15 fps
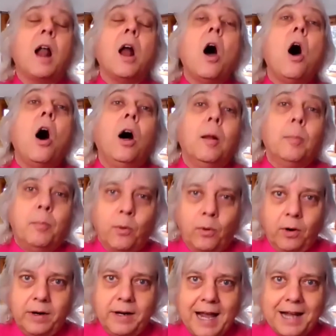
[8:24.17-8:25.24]
all
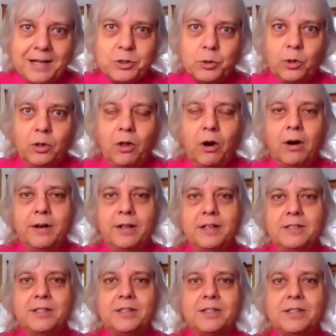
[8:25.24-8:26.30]
born natural
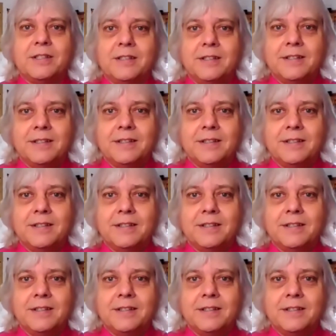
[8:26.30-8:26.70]
artists,